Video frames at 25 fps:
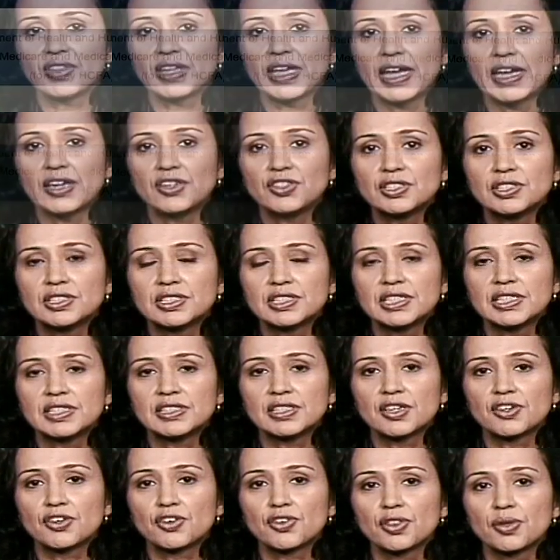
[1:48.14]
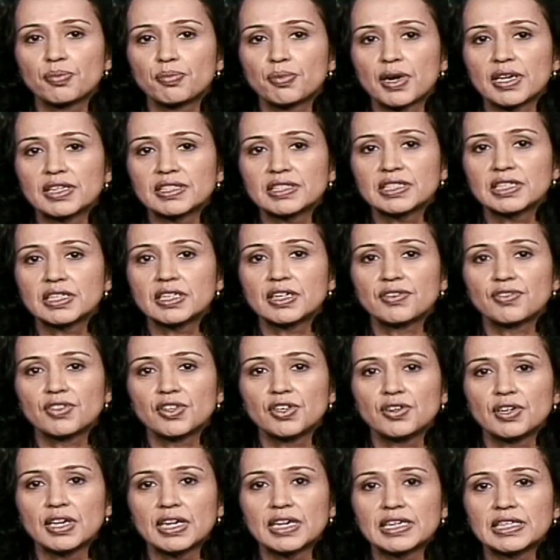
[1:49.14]
the agencies under the President of the
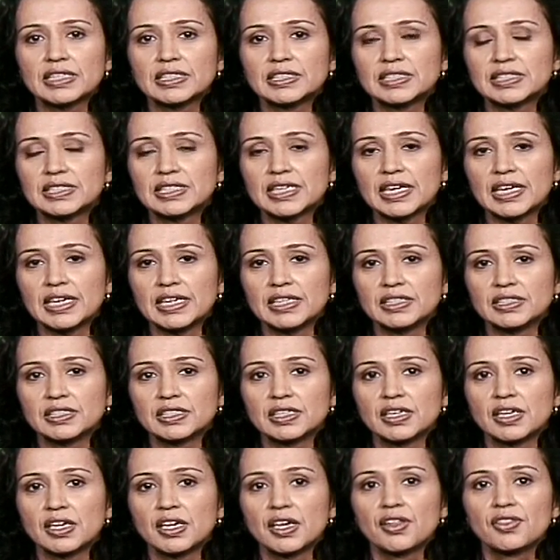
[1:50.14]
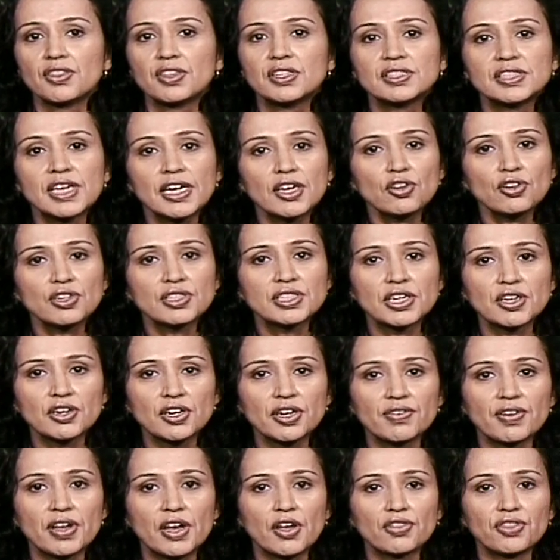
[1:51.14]
United States. The
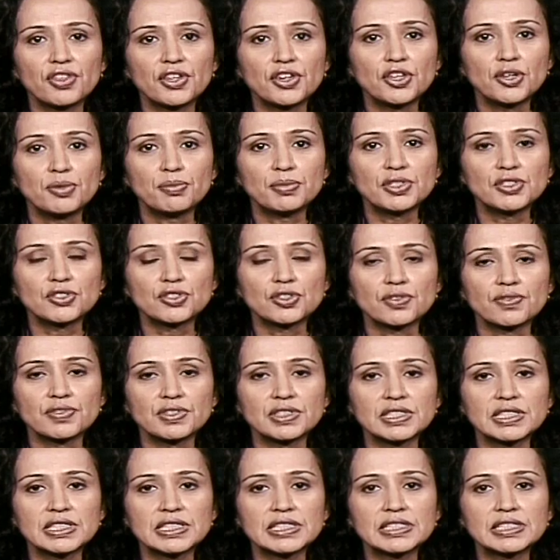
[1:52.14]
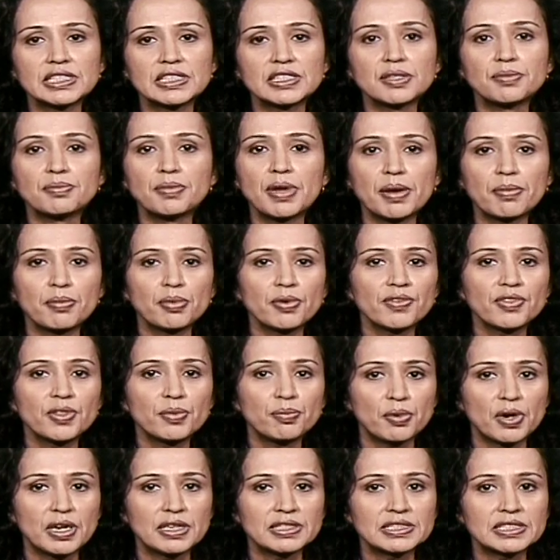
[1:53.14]
Secretary of Health and Human Services is a member of the
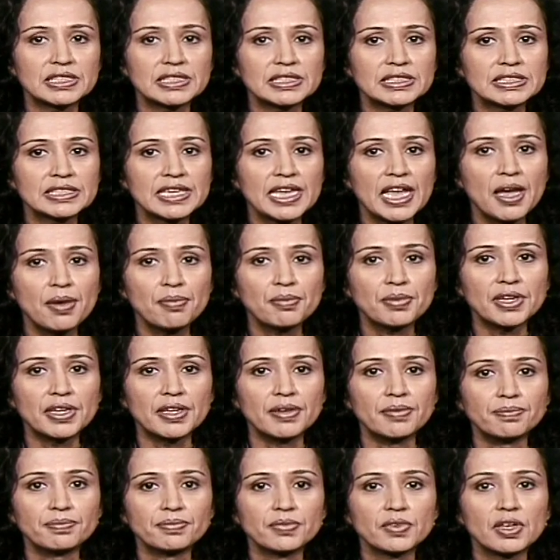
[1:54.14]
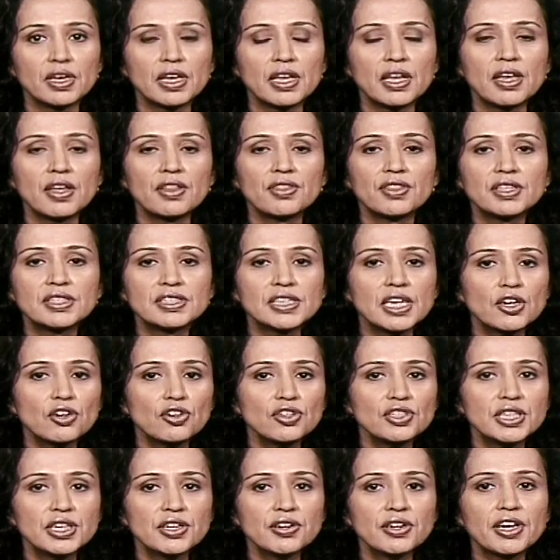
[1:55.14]
President's Cabinet. The
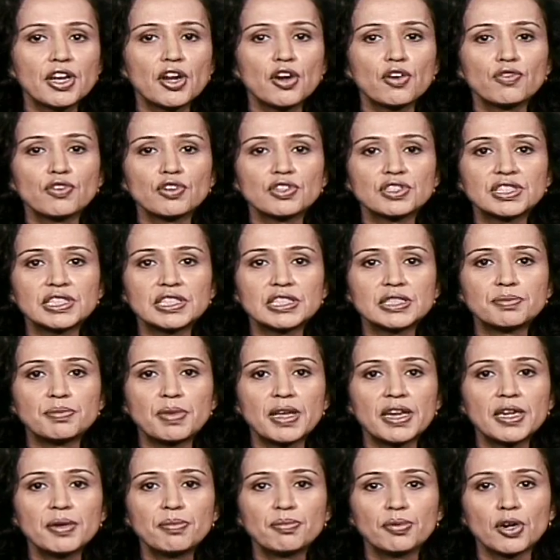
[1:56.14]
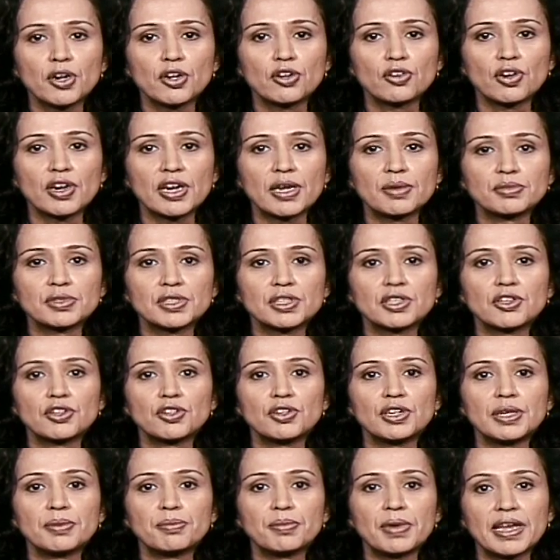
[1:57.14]
Secretary oversees many programs,
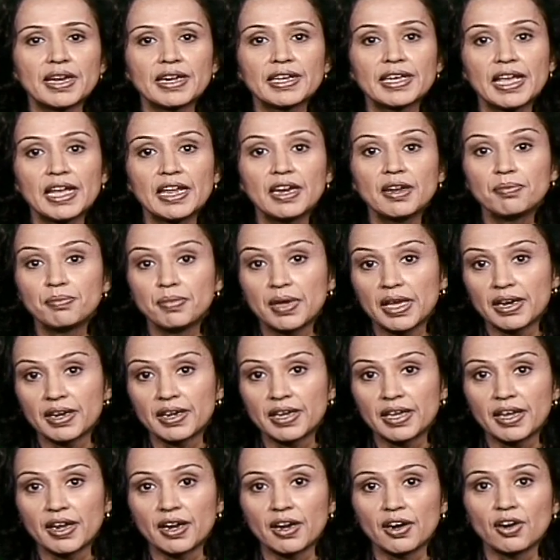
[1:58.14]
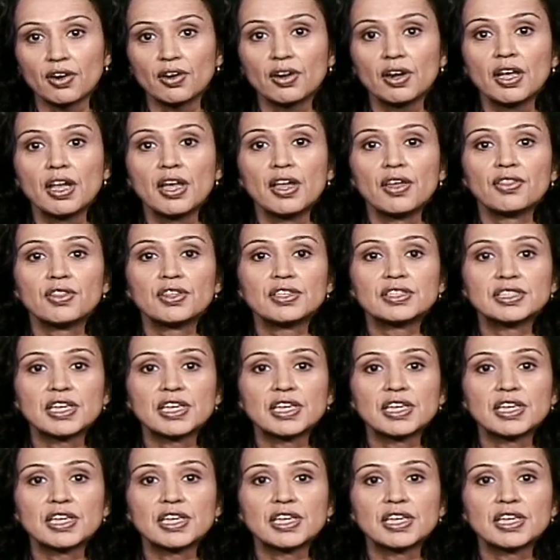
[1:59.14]
including Medicaid and Medicare, the